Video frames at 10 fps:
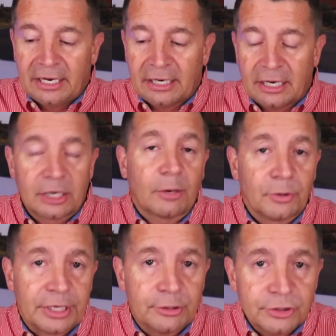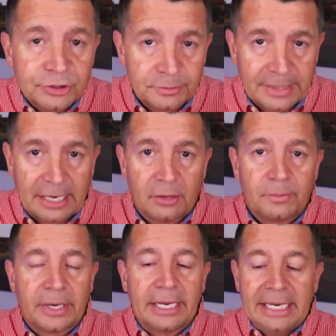uh, a couple years from now,
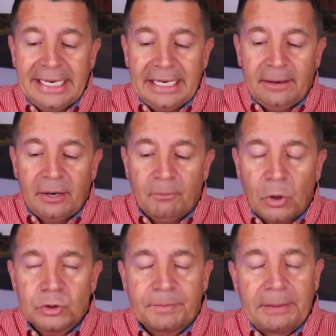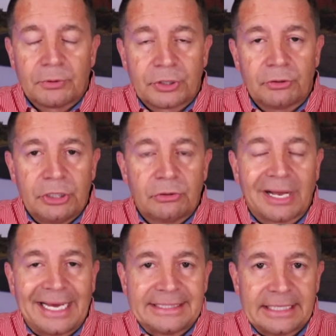but most people don't
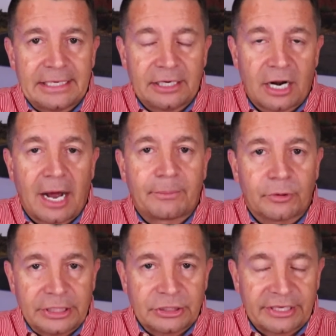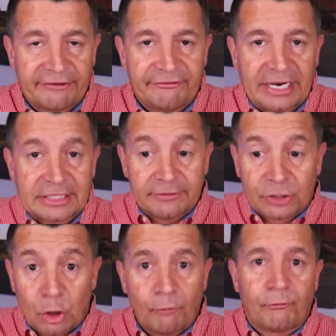utilize it in an operationally
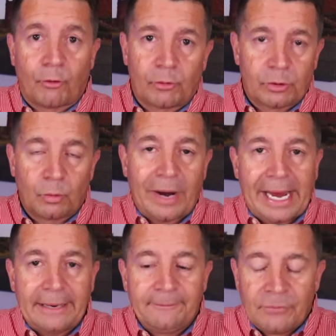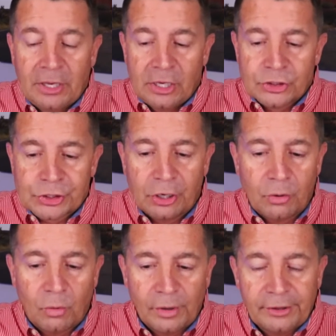effective go forward way.
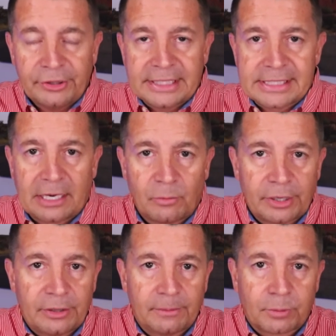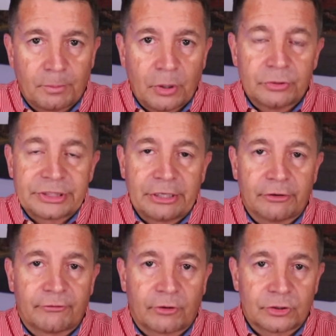So one of the things that I wanted to propose
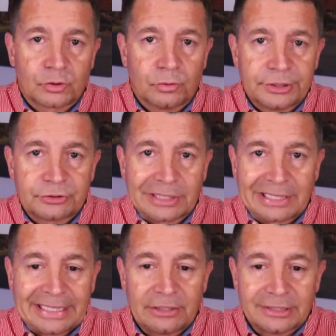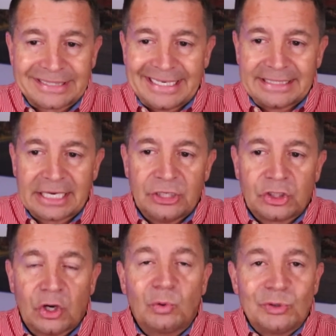here for our school district leaders is
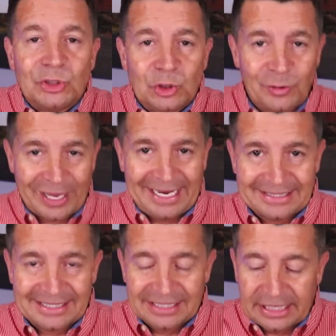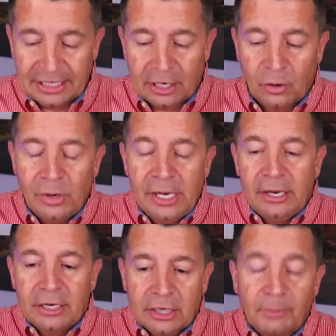don't do that. You know,
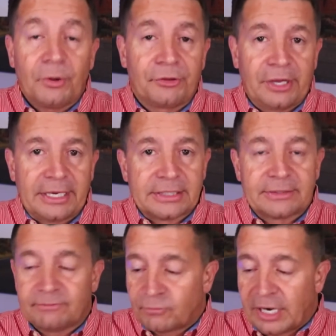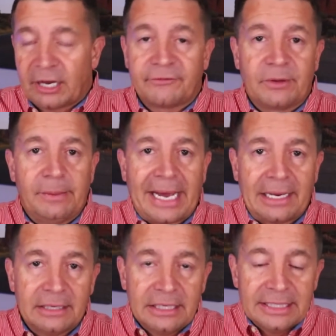a couple of things right off the
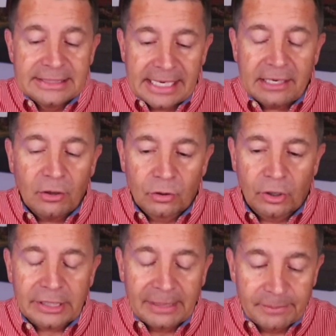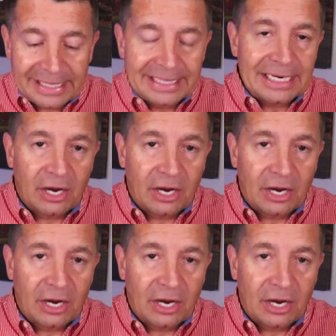bat. Take a look and be